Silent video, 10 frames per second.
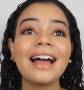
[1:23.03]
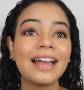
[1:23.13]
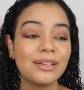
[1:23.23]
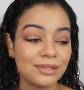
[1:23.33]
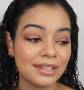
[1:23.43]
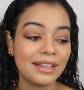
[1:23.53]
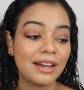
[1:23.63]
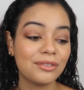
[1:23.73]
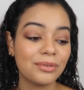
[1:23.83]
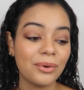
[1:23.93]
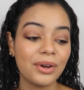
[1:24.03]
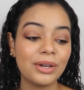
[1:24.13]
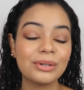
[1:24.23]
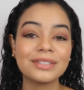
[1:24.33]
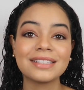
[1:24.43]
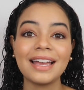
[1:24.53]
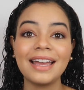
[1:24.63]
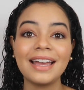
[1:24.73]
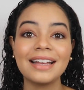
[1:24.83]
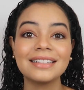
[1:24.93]
I use a lot of oils,
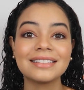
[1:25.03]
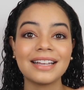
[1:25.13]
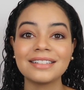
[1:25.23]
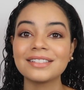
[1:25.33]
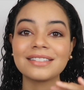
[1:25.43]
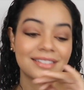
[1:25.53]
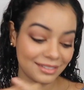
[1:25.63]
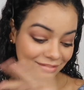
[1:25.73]
and I just